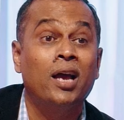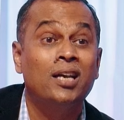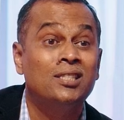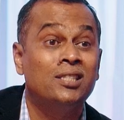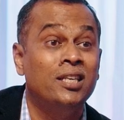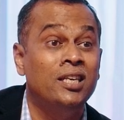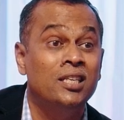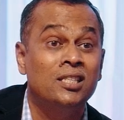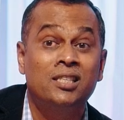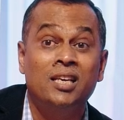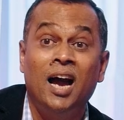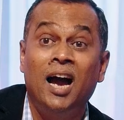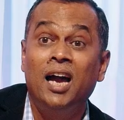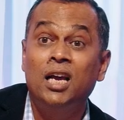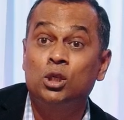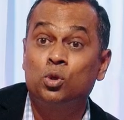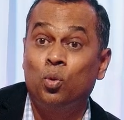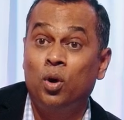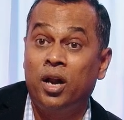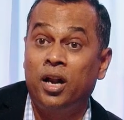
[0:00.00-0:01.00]
as these
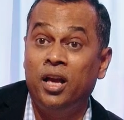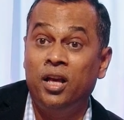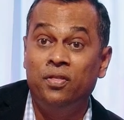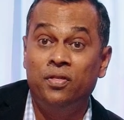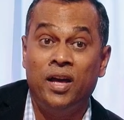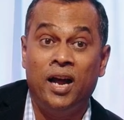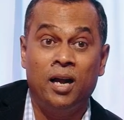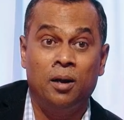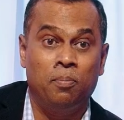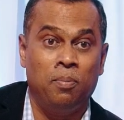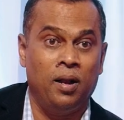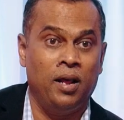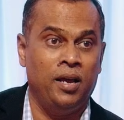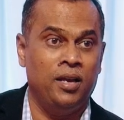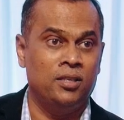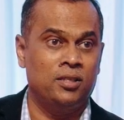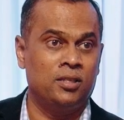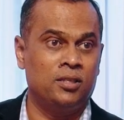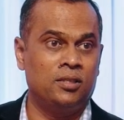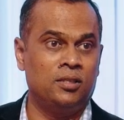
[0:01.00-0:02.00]
guys were in that
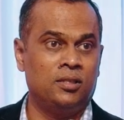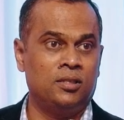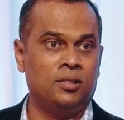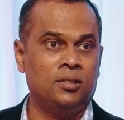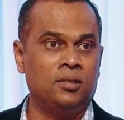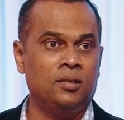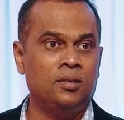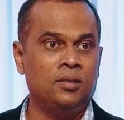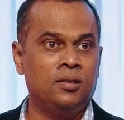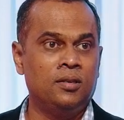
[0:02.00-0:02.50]
place.